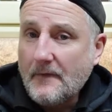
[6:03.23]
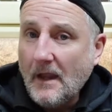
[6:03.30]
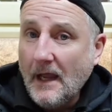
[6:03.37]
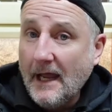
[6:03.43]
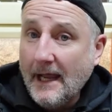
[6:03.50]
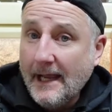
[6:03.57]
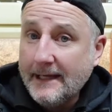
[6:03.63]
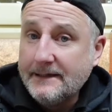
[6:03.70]

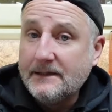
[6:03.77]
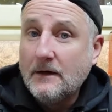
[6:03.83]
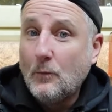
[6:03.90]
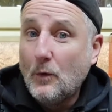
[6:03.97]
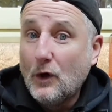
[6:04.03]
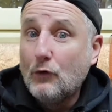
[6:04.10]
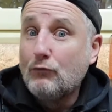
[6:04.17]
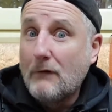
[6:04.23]
and
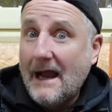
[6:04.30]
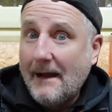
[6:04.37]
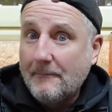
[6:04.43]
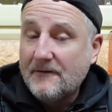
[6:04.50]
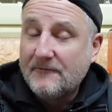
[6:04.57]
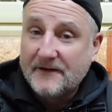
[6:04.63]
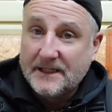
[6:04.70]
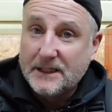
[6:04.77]
we'll wrap
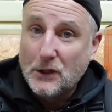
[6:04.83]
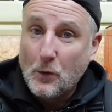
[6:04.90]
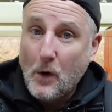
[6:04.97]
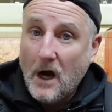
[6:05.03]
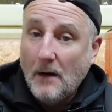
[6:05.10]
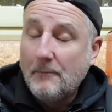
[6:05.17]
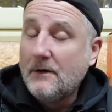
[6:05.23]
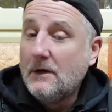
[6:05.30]
the video
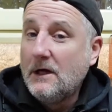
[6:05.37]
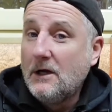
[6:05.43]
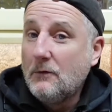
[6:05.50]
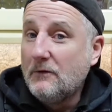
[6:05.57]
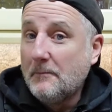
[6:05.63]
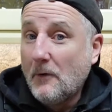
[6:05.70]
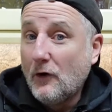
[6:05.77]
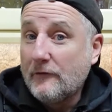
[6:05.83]
up
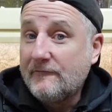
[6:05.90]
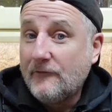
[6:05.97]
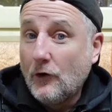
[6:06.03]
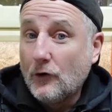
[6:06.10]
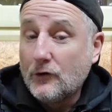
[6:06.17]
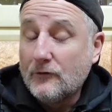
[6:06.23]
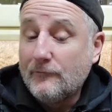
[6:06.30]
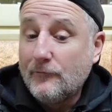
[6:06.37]
with my
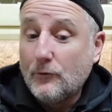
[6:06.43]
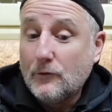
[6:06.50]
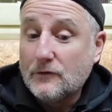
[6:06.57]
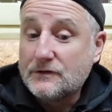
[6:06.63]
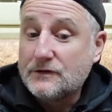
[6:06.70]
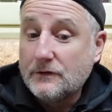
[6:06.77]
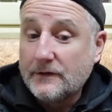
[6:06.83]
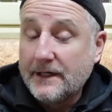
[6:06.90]
final
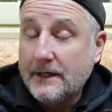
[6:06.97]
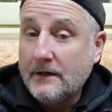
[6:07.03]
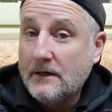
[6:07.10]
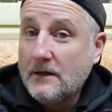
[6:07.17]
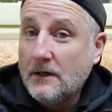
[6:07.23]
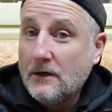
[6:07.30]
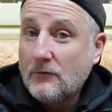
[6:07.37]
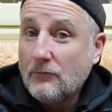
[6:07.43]
thoughts on it.
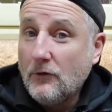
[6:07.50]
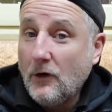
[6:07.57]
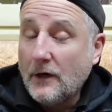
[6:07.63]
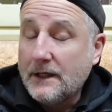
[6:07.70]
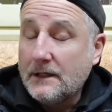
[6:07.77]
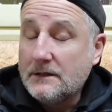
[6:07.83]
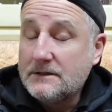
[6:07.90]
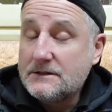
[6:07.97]
Right,
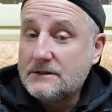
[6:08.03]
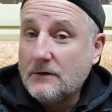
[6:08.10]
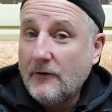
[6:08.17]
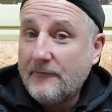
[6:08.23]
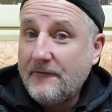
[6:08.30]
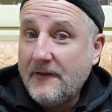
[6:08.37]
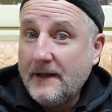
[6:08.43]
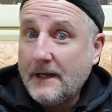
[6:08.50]
so I
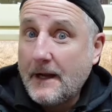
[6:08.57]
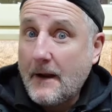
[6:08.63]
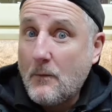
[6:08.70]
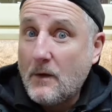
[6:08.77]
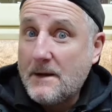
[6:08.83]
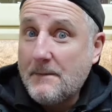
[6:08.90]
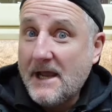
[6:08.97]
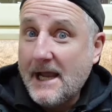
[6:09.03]
think
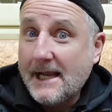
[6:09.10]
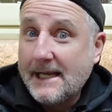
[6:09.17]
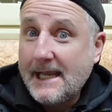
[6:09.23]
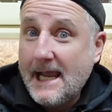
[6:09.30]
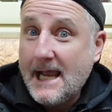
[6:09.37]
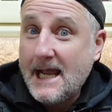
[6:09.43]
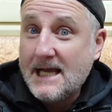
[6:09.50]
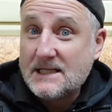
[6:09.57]
we better
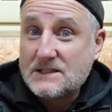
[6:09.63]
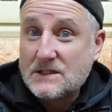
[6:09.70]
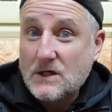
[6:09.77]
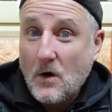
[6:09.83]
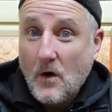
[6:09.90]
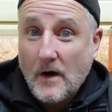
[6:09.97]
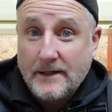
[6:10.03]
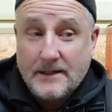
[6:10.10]
get
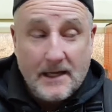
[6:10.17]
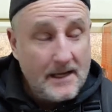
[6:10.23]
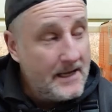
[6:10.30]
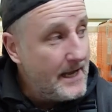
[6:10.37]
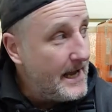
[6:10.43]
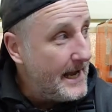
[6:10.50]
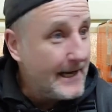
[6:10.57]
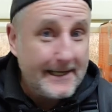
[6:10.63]
outside
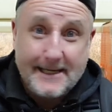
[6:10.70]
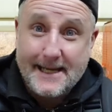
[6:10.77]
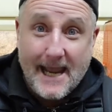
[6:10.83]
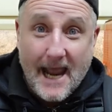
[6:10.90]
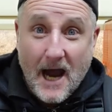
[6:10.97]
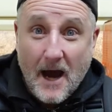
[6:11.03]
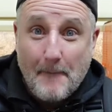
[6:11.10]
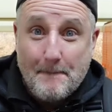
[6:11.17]
and
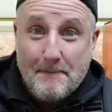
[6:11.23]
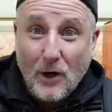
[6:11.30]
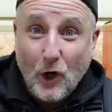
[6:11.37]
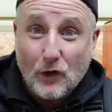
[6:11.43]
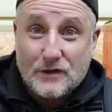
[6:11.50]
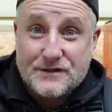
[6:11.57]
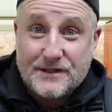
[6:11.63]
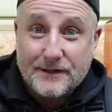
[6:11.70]
get
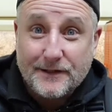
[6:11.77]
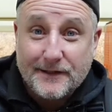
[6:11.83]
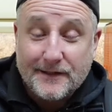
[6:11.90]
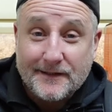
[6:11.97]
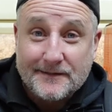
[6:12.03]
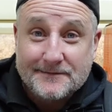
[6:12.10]
unboxing.